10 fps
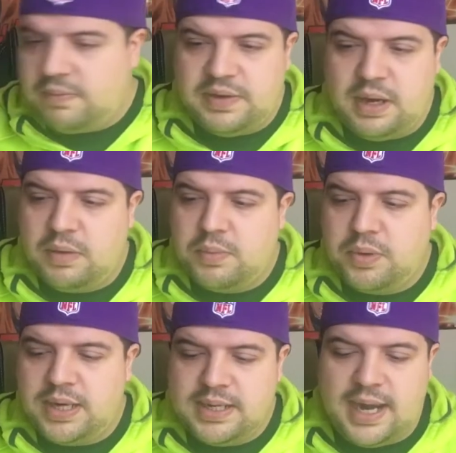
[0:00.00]
my video of
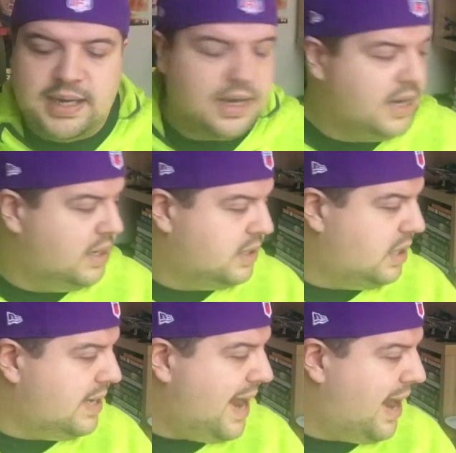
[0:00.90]
Walking Dead, so
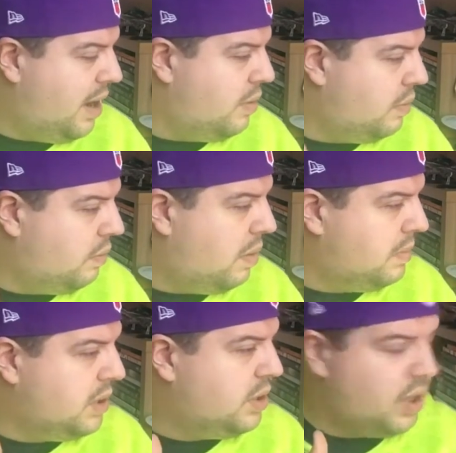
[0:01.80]
now what I'm
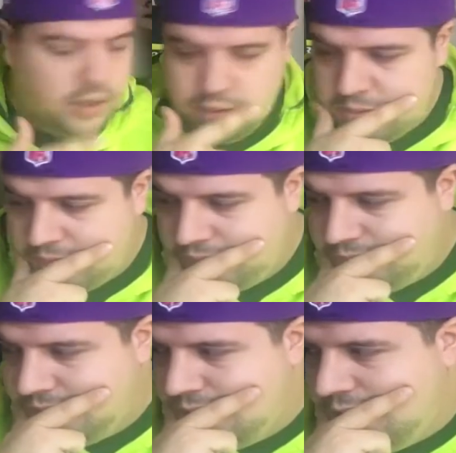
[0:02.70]
going to do
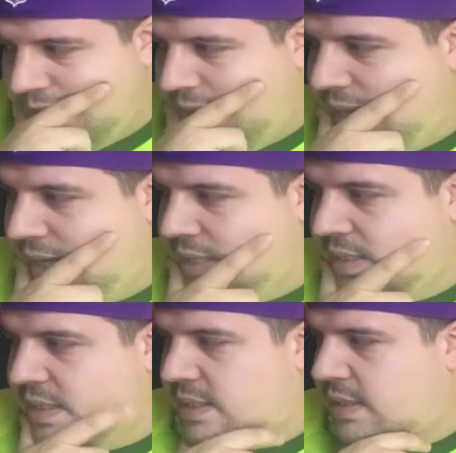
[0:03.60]

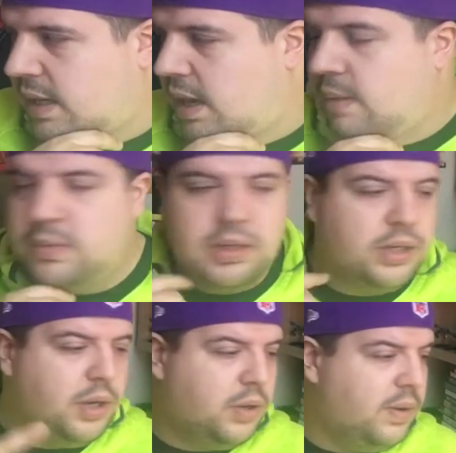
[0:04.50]
is I'm going to
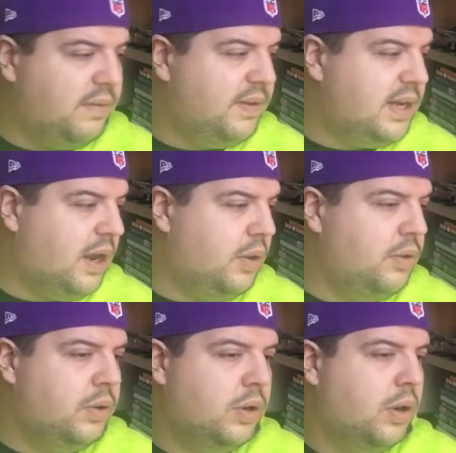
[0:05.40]
do a quick
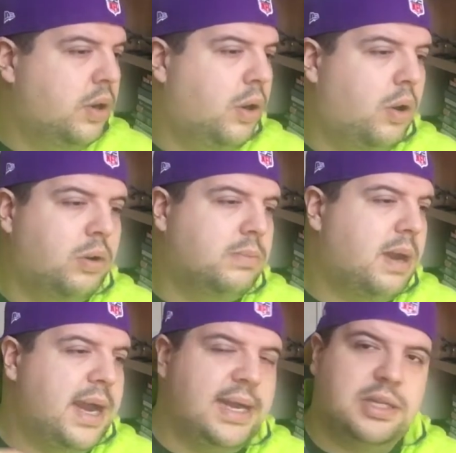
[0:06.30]
video on
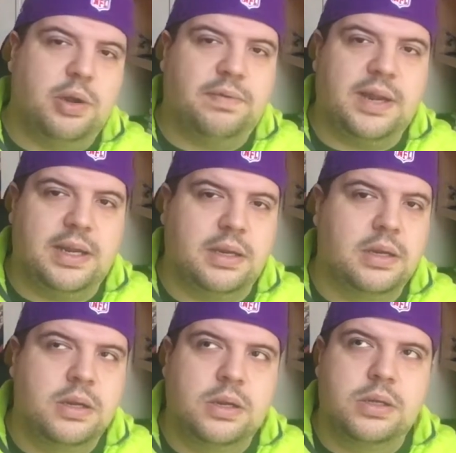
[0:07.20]
my airsofting.
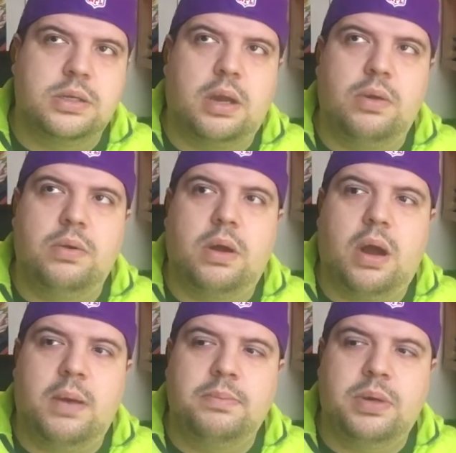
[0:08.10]
So
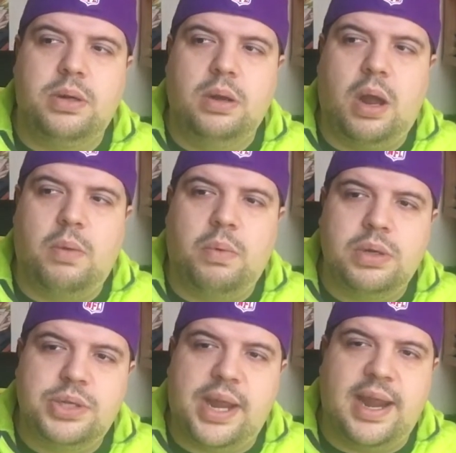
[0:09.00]
I
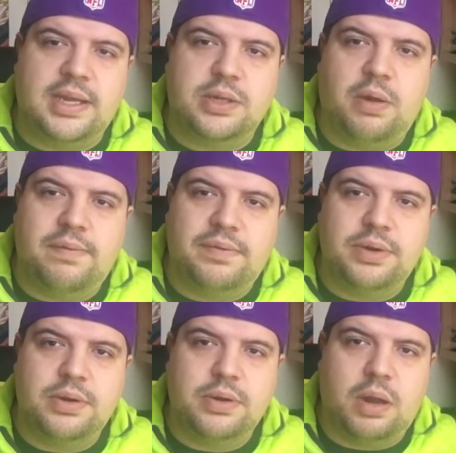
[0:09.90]
want to airsoft.
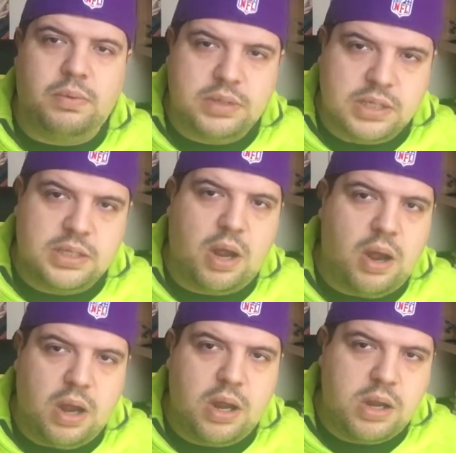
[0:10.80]
I want to
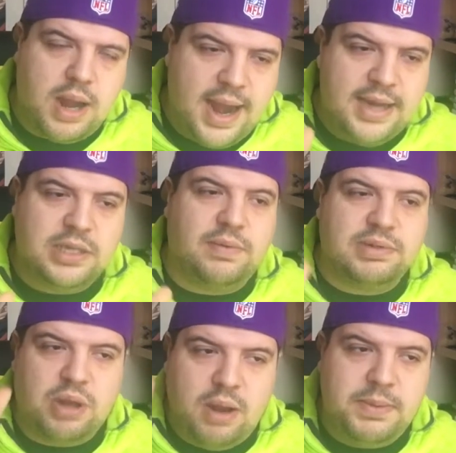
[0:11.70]
start airsoft
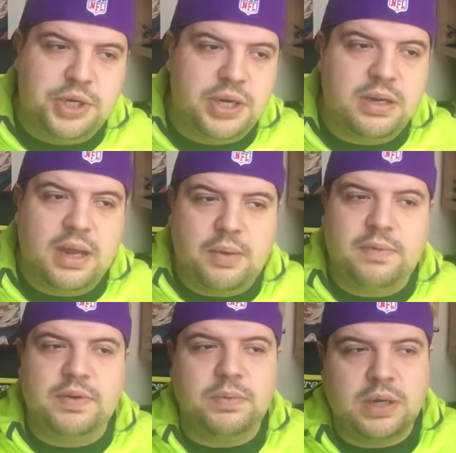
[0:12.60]
skirmishing,
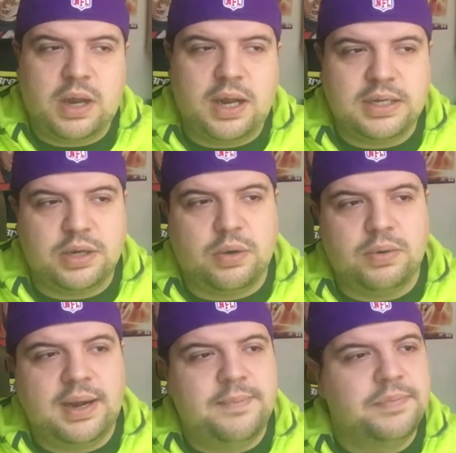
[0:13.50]
however you want to like to
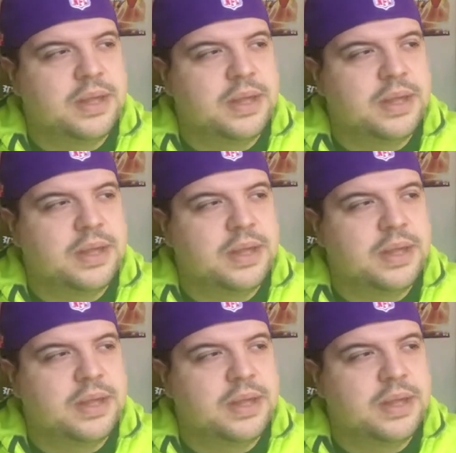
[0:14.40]
call it.